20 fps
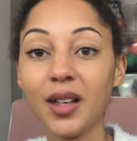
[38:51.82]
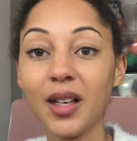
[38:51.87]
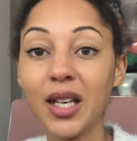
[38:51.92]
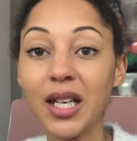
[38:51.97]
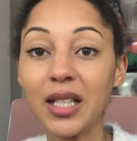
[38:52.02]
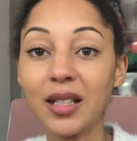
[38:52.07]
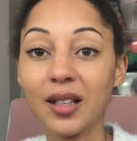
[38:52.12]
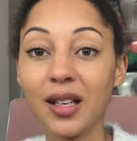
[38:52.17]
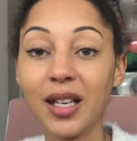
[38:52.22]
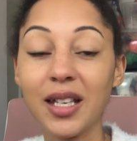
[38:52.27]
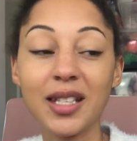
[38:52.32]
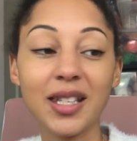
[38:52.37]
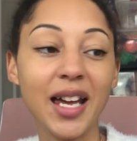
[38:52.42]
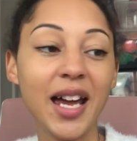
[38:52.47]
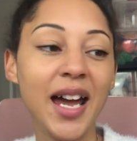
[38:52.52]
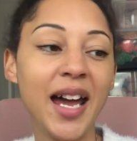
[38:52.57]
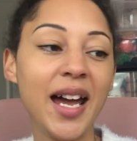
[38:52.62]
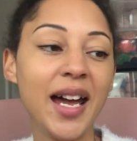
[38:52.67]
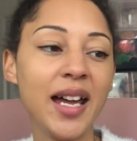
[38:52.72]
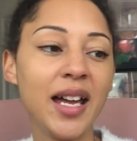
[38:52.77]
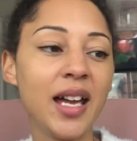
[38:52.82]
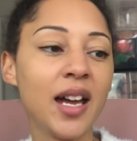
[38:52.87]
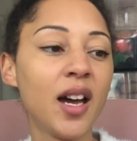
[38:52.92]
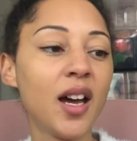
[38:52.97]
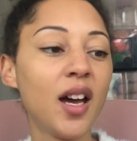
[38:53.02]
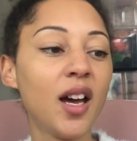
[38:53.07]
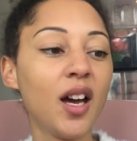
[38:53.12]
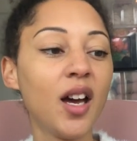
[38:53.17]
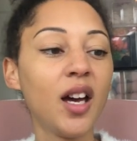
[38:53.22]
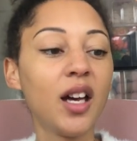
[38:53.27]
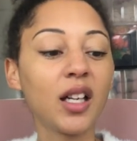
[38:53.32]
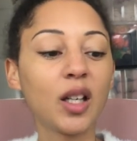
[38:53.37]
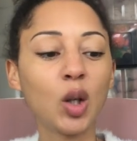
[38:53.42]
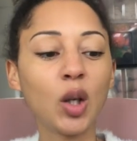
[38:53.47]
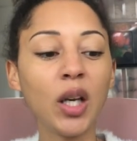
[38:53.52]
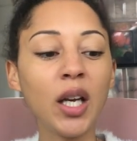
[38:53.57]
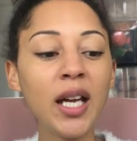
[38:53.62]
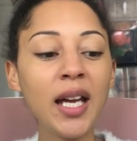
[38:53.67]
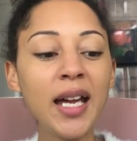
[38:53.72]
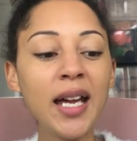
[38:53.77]
It is a
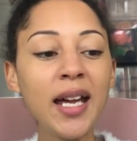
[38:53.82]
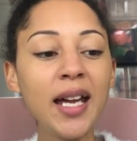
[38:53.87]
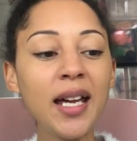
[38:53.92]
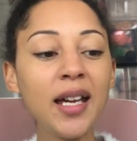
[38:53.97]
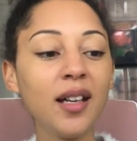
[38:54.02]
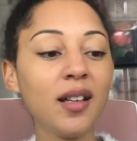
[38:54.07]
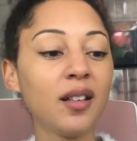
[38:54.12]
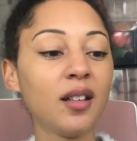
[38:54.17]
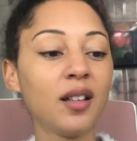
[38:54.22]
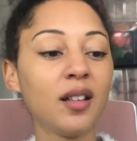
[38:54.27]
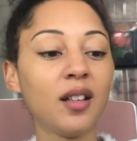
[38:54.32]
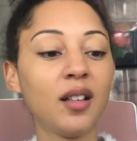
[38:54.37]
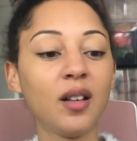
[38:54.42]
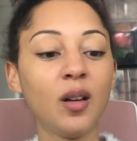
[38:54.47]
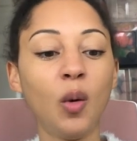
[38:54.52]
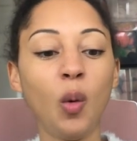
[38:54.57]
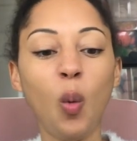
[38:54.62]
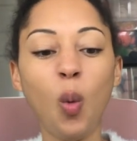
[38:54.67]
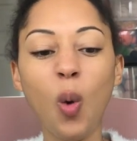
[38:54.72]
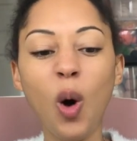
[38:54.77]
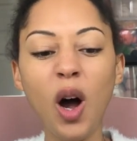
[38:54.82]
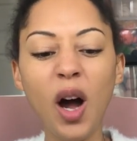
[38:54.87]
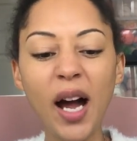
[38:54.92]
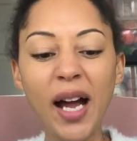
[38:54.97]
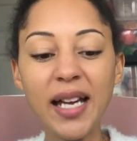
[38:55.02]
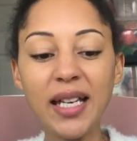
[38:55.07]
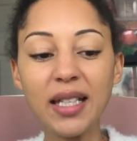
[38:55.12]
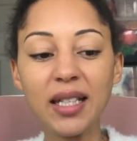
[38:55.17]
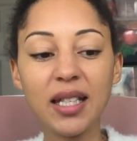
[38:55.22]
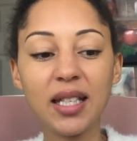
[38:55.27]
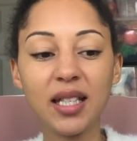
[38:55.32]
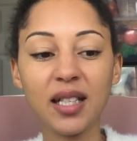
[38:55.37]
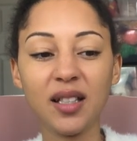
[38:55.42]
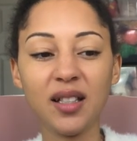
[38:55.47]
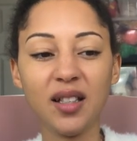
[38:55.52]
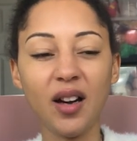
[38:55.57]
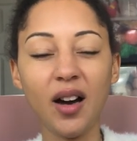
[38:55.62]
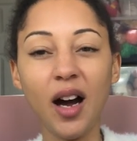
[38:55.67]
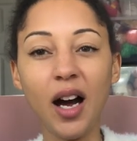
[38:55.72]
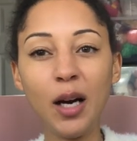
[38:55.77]
clear white,
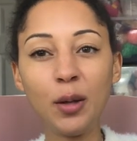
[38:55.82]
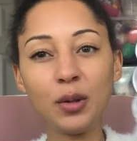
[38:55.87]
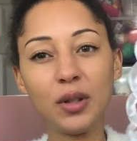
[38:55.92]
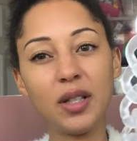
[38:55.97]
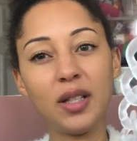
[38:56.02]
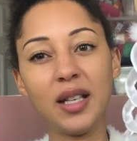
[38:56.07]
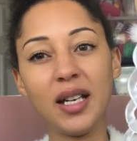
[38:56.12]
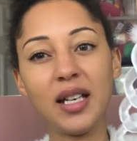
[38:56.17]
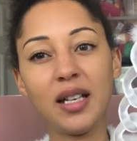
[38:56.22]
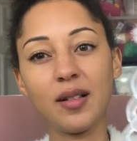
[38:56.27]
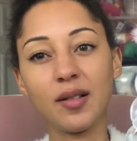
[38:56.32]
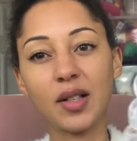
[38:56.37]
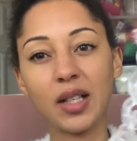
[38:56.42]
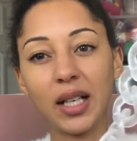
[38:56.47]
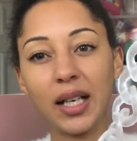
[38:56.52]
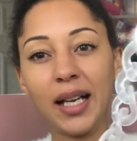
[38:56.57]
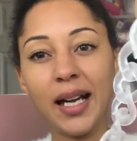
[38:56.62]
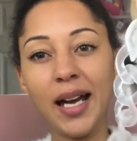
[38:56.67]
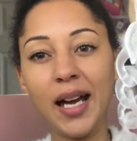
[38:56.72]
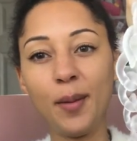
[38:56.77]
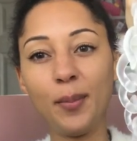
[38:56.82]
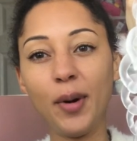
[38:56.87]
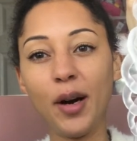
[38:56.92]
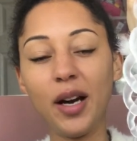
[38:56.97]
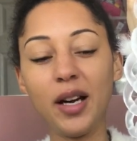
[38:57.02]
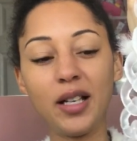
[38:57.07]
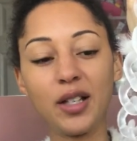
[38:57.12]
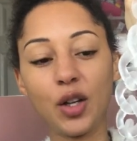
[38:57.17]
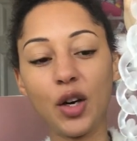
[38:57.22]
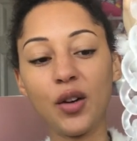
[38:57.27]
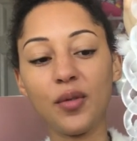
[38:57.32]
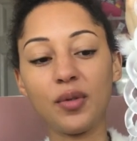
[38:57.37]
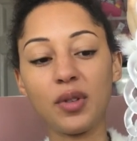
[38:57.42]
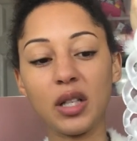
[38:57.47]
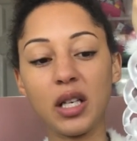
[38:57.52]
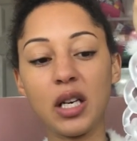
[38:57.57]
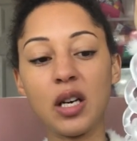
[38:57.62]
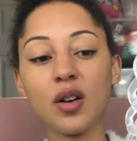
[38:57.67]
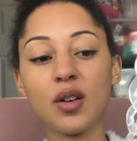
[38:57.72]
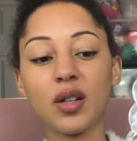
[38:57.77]
I would say it's clear but it's
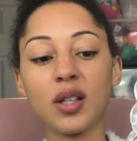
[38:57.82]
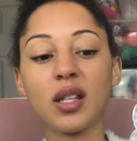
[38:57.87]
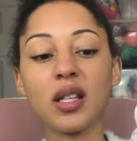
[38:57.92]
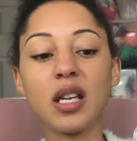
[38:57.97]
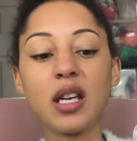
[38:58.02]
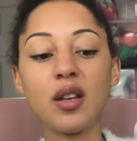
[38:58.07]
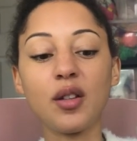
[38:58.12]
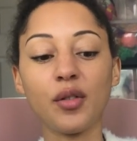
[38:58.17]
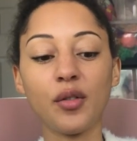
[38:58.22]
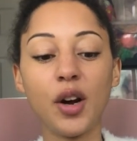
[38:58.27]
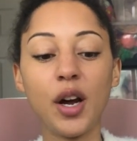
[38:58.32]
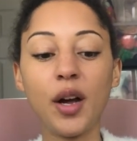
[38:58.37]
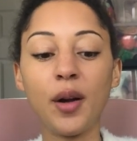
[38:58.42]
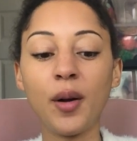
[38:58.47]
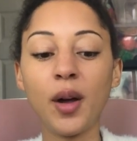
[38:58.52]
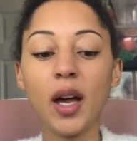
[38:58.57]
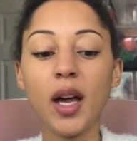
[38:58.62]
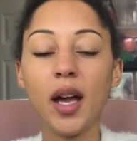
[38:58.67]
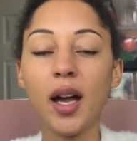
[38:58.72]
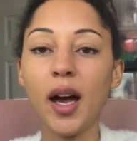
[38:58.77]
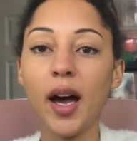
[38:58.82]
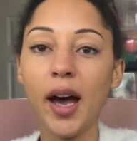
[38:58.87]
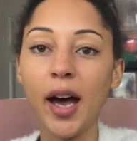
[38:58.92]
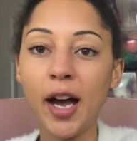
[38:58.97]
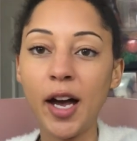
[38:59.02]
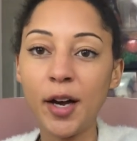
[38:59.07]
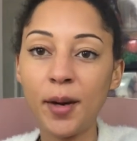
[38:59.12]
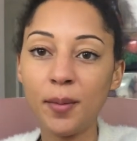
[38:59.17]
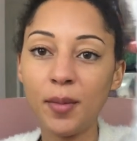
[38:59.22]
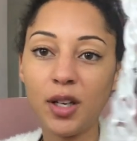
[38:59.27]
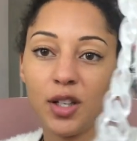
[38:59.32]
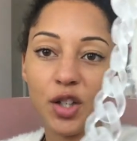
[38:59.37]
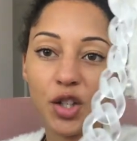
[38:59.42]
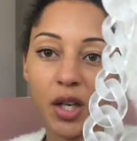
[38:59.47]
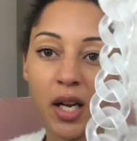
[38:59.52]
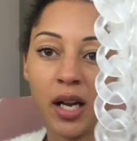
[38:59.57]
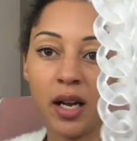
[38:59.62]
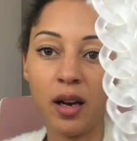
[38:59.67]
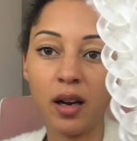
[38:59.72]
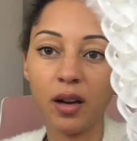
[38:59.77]
obviously not see-through, um,
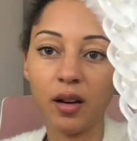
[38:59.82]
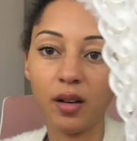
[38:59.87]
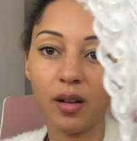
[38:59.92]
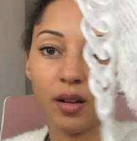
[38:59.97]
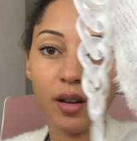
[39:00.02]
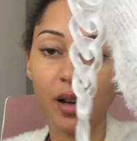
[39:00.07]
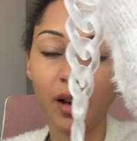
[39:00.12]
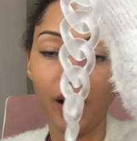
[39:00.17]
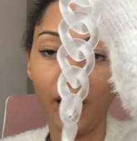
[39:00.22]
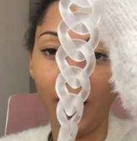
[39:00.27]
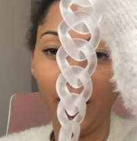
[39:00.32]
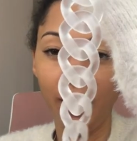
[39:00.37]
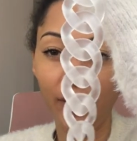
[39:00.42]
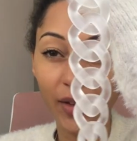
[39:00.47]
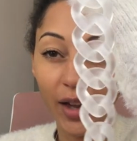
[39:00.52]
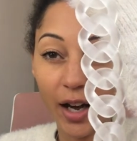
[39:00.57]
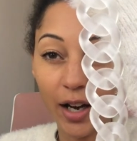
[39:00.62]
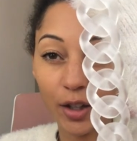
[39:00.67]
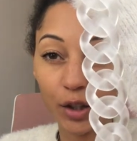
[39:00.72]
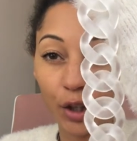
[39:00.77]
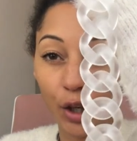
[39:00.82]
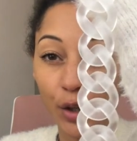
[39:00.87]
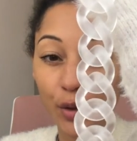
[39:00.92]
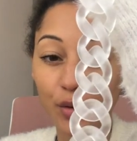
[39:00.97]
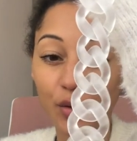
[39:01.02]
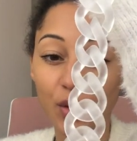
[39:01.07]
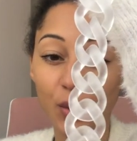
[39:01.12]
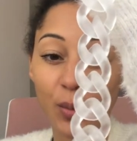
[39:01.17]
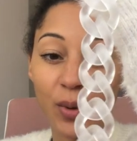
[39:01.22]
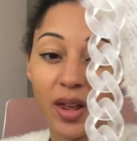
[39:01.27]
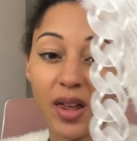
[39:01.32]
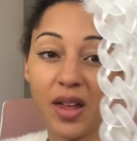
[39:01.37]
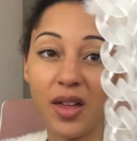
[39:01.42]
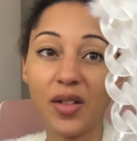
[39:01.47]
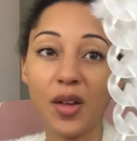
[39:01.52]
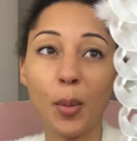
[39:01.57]
chain, and that goes with